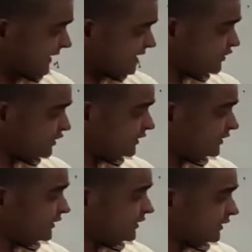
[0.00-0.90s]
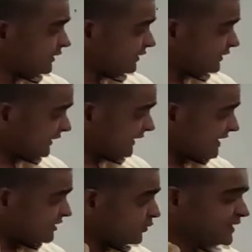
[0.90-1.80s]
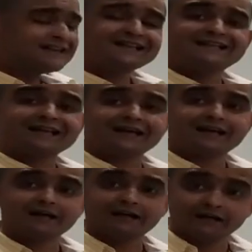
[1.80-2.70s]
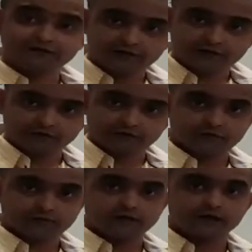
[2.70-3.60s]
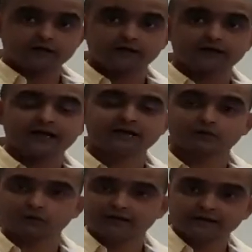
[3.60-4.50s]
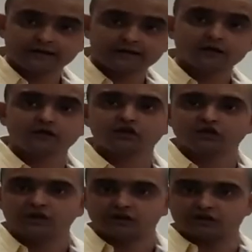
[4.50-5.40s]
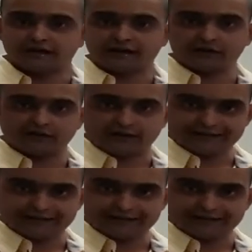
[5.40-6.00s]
test, the task 1 is a little different from the task 1 in the general